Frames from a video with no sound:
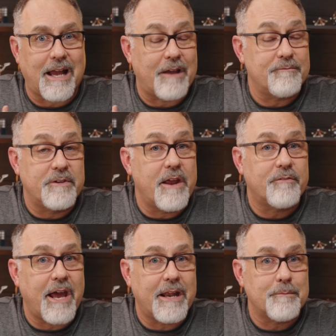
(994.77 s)
I've
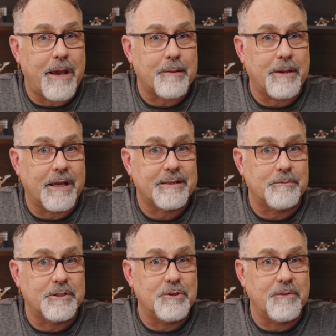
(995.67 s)
never had a backpack that
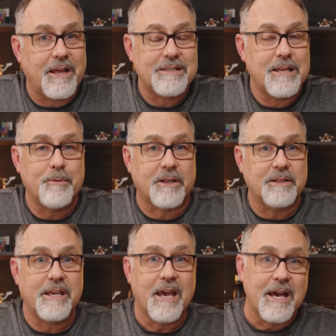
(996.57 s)
would do that.
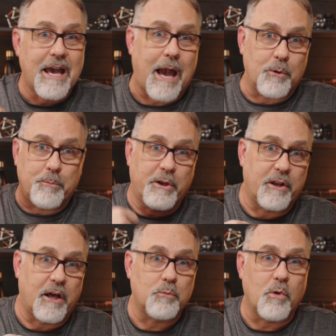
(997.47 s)
Typically, I would put it
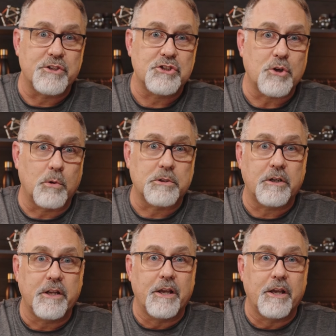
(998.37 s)
on one shoulder,